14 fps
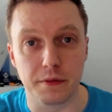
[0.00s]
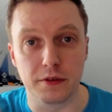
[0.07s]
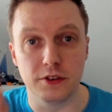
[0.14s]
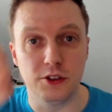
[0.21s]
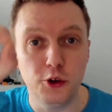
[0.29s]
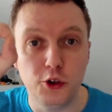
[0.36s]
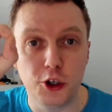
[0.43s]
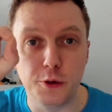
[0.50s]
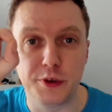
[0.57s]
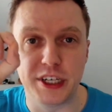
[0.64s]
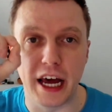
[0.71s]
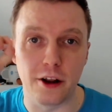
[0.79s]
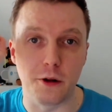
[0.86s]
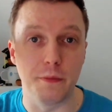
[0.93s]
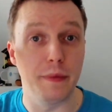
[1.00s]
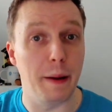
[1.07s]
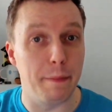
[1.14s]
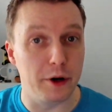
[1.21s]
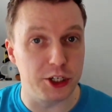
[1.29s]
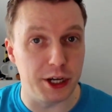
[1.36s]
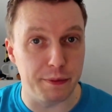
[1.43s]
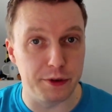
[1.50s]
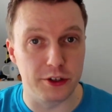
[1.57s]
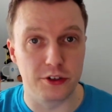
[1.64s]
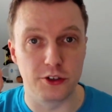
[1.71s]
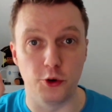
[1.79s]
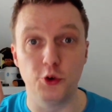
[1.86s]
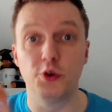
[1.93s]
YouTube channel
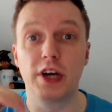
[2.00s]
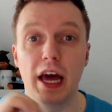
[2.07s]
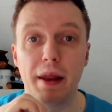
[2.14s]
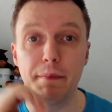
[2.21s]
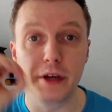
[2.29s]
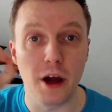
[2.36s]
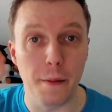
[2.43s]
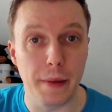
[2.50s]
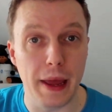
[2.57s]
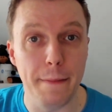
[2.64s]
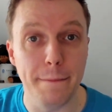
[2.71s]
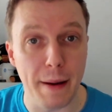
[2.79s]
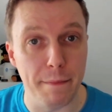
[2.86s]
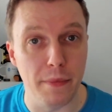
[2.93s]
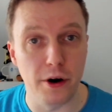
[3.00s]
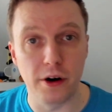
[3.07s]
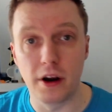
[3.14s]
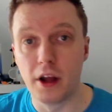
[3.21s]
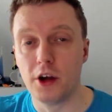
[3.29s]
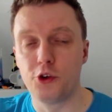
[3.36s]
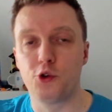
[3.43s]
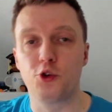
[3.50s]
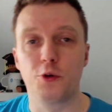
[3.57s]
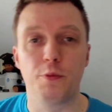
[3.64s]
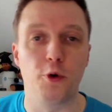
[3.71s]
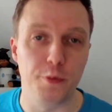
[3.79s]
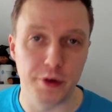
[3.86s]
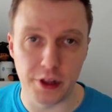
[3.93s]
memberships, so you can become a member to
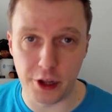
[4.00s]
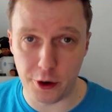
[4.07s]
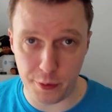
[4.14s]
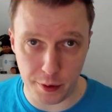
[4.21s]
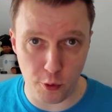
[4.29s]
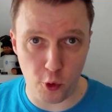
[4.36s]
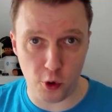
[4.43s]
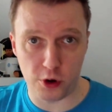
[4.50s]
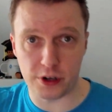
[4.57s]
support me a little bit more.